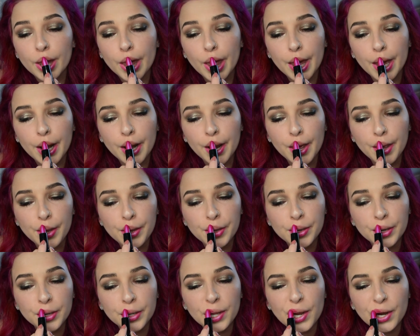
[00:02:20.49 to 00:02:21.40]
and it's
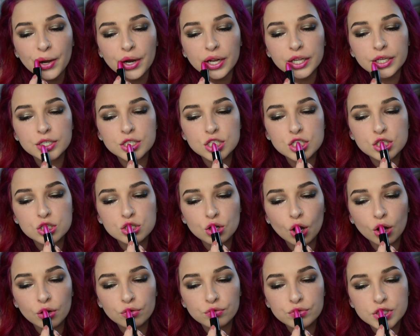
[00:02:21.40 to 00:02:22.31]
just really
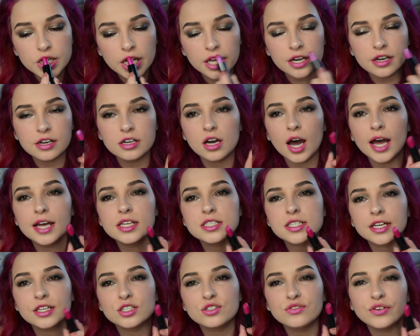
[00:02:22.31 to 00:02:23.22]
soft and nice.
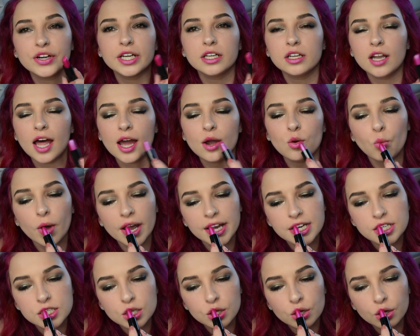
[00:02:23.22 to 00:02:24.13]
Like, it's very
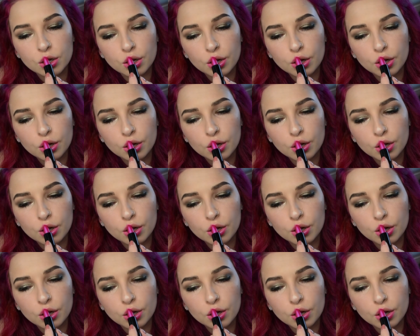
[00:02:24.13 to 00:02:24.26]
lightweight.